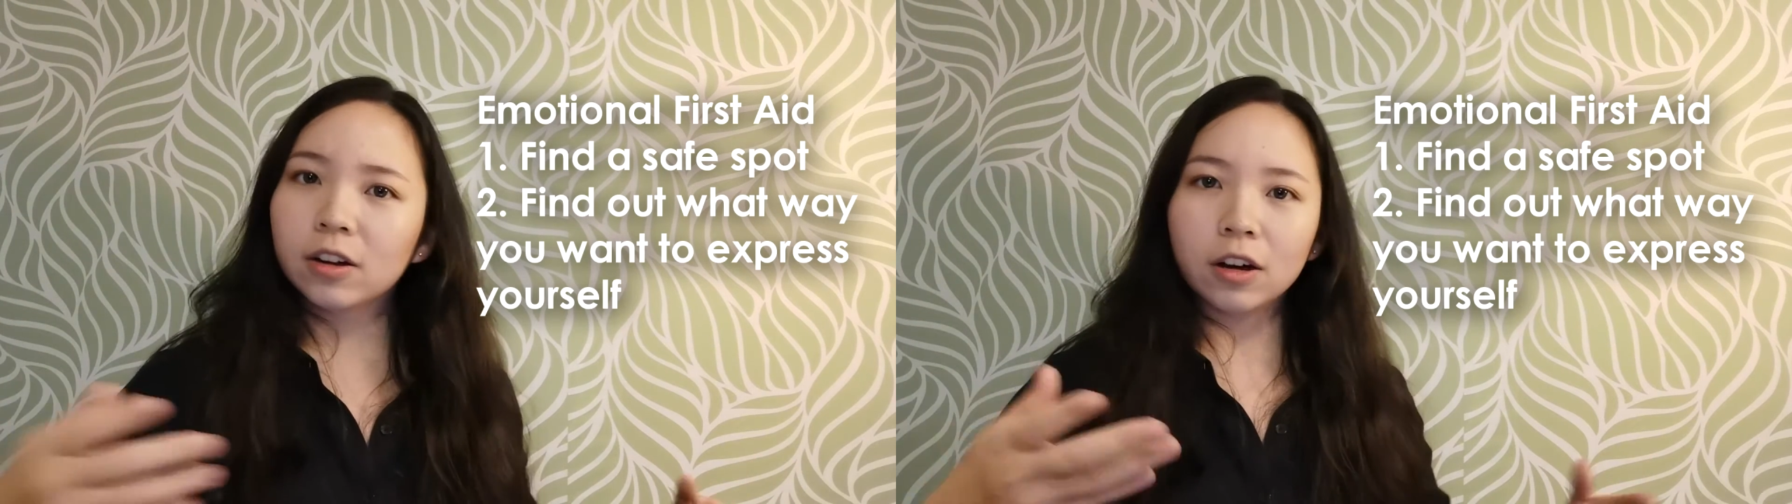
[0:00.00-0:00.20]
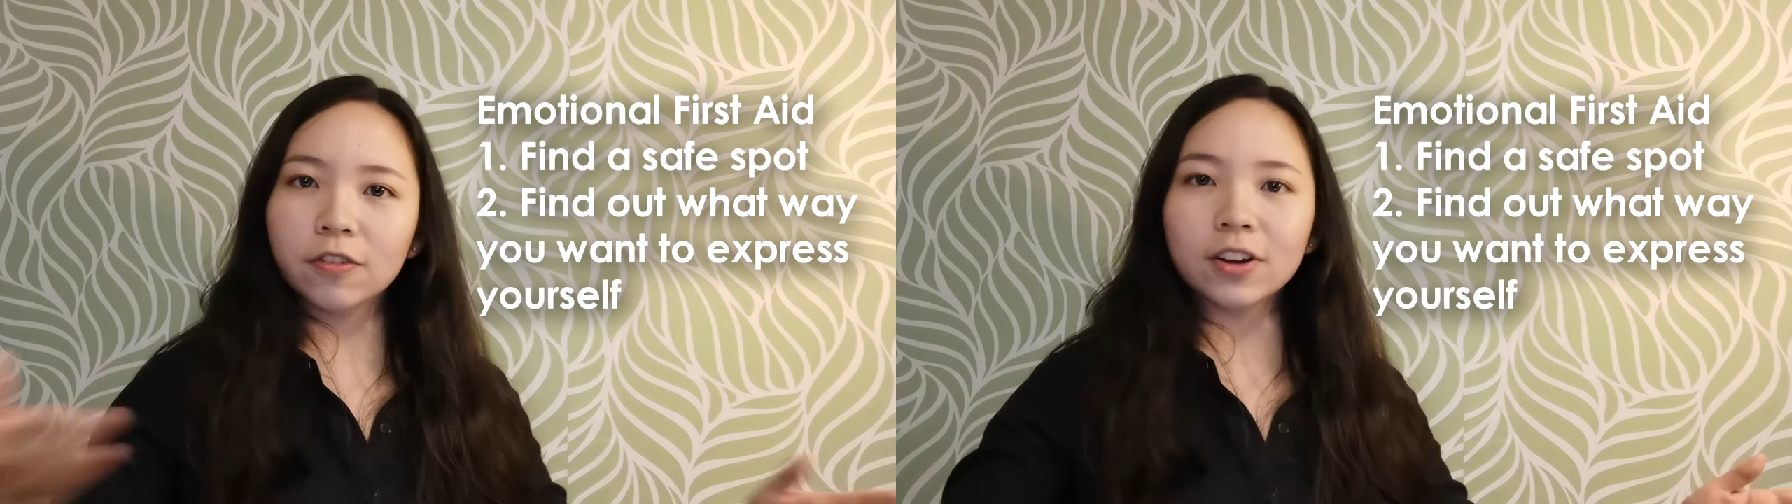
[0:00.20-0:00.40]

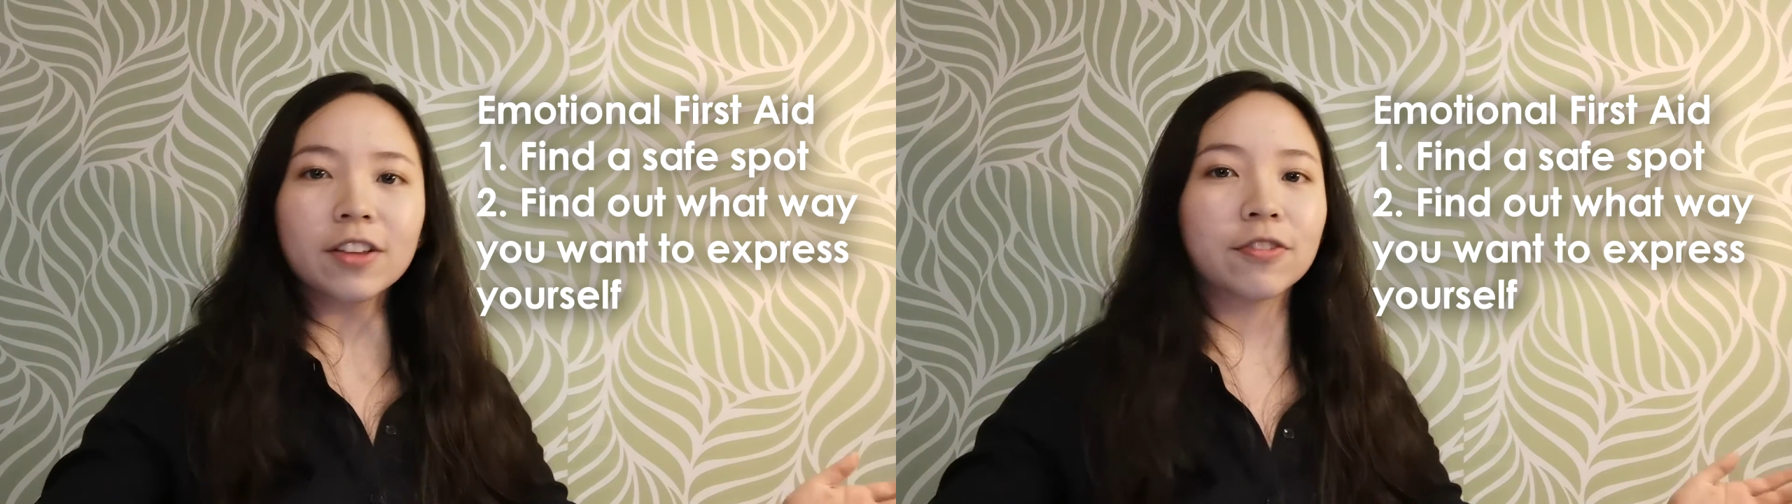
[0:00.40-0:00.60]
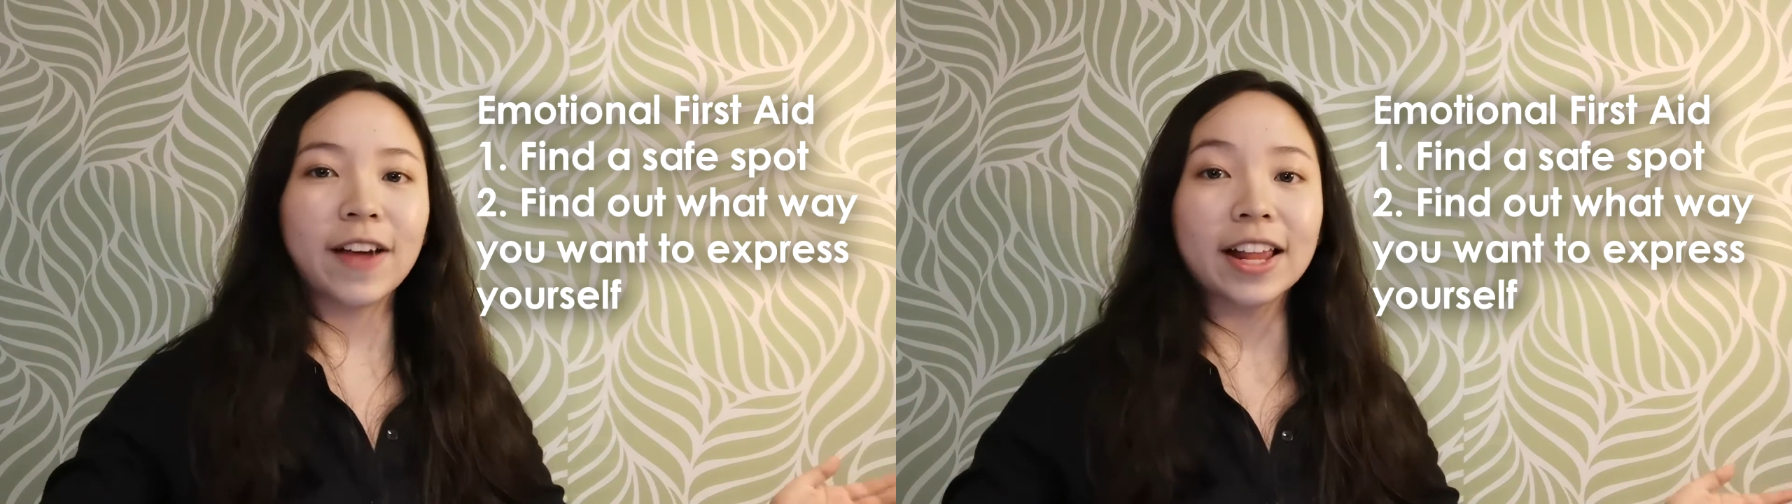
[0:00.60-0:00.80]
Of
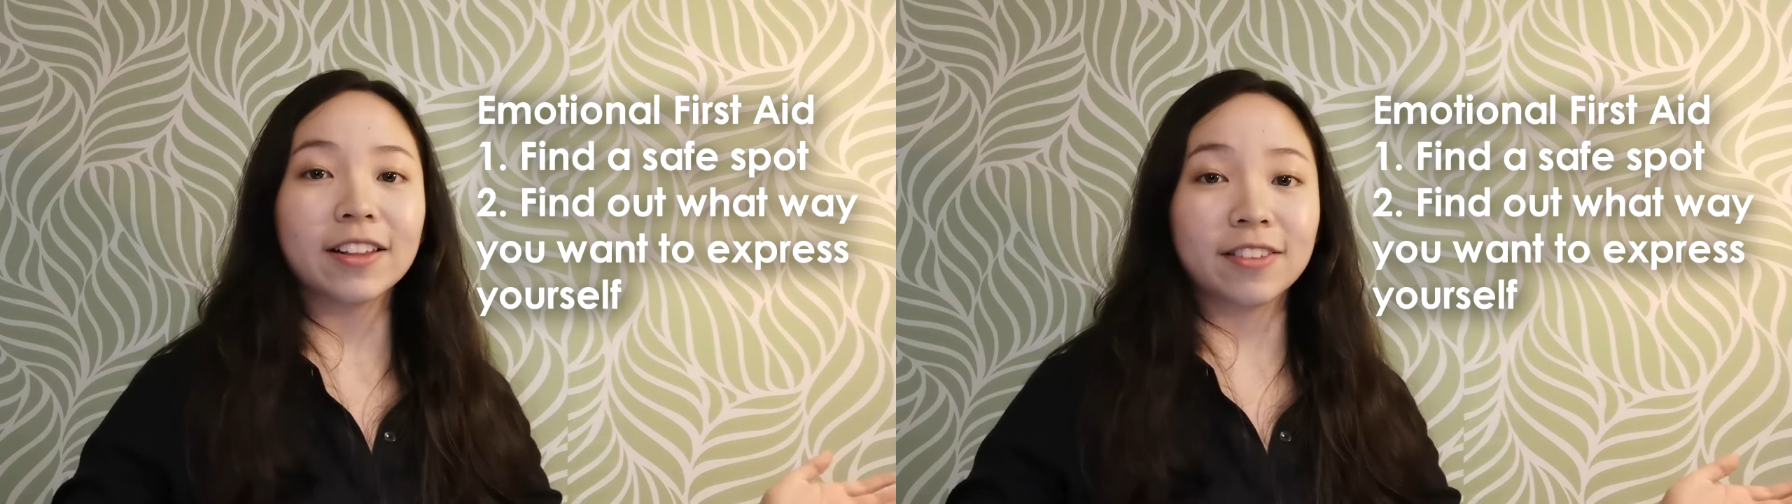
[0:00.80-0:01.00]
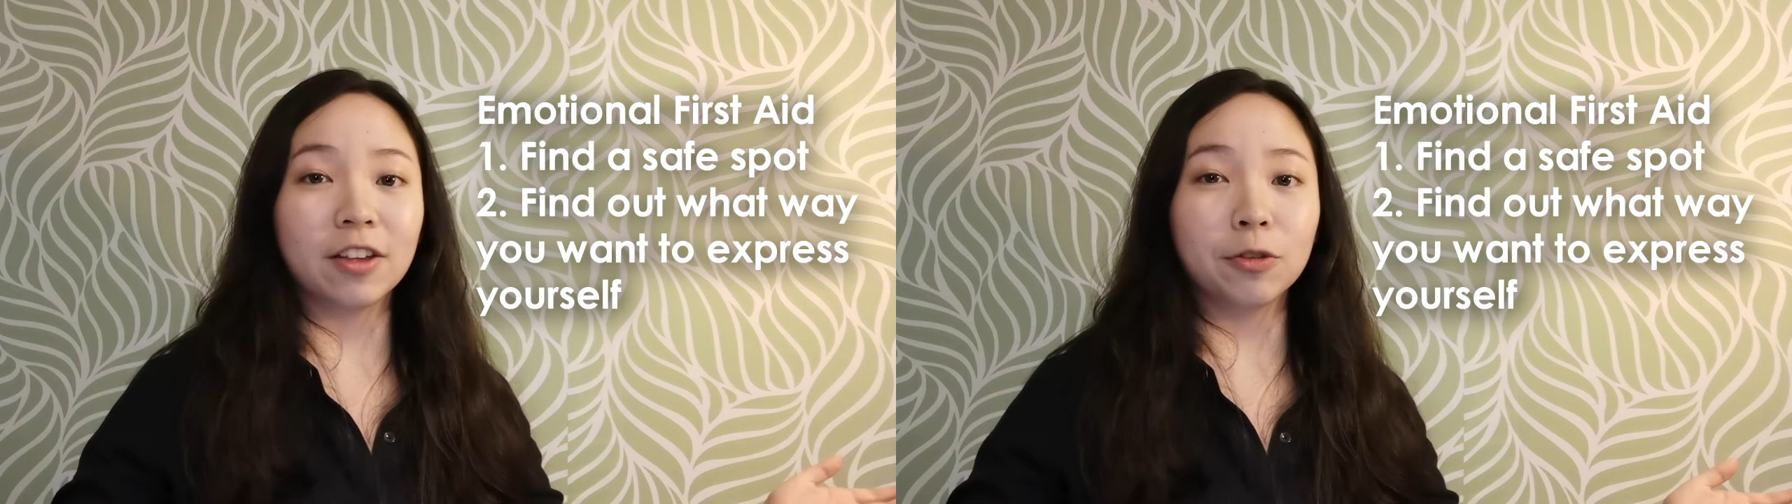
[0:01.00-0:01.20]
course, find
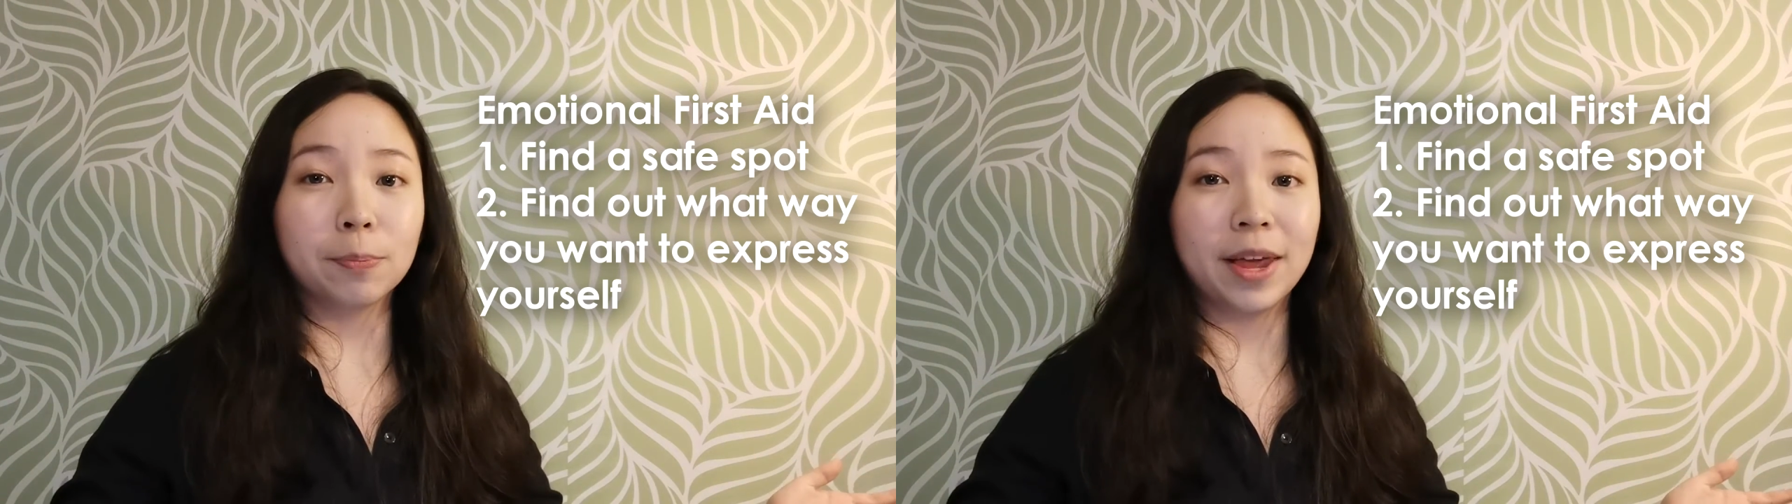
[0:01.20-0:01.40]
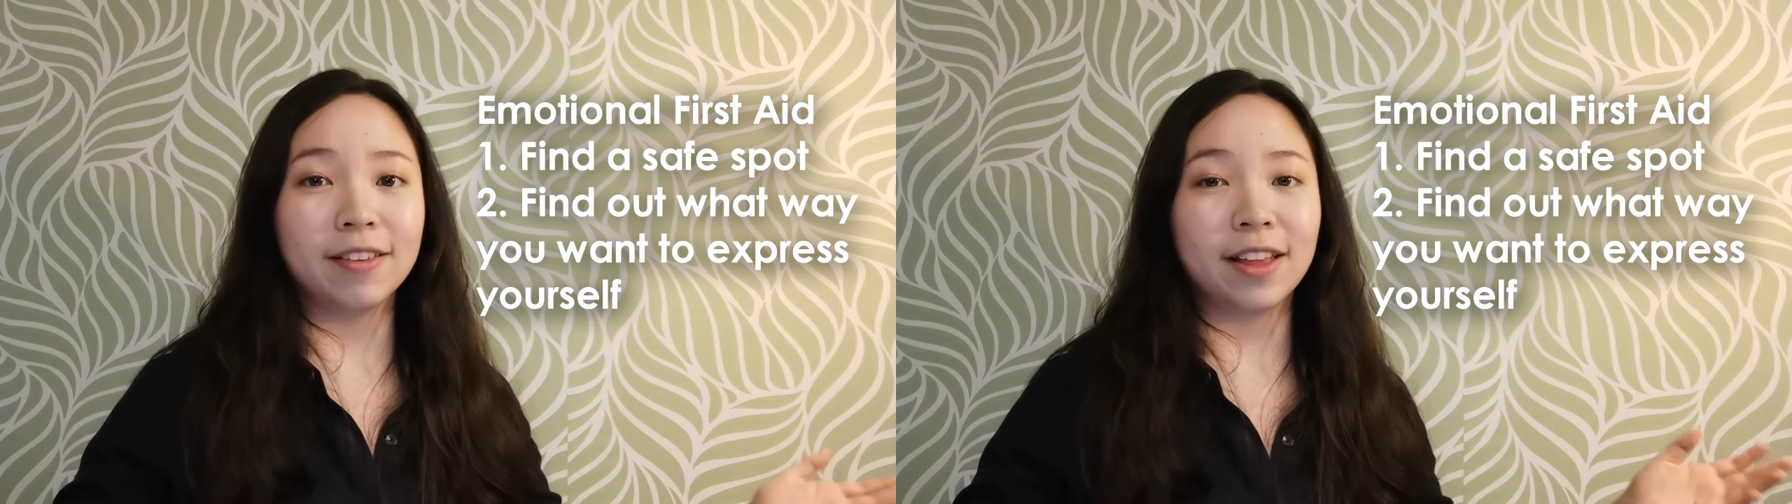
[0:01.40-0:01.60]
a safe space